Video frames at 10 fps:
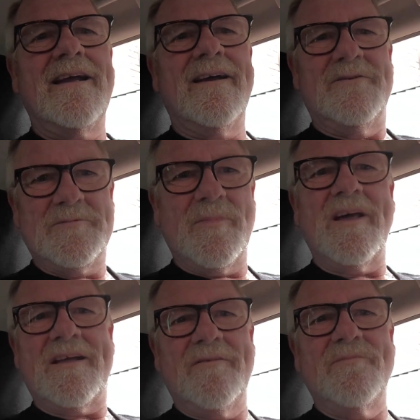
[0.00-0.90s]
it was
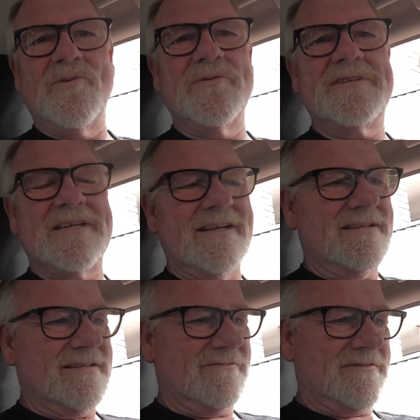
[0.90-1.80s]
black on both
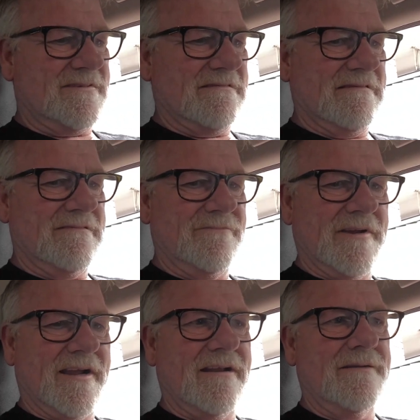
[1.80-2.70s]
sides, it was
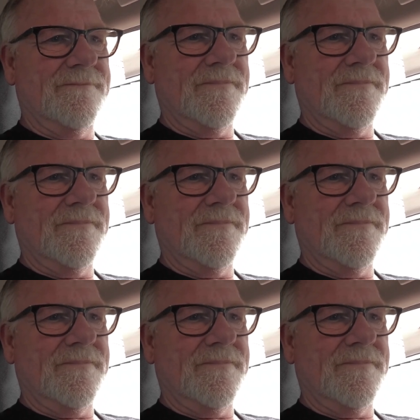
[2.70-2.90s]
minging.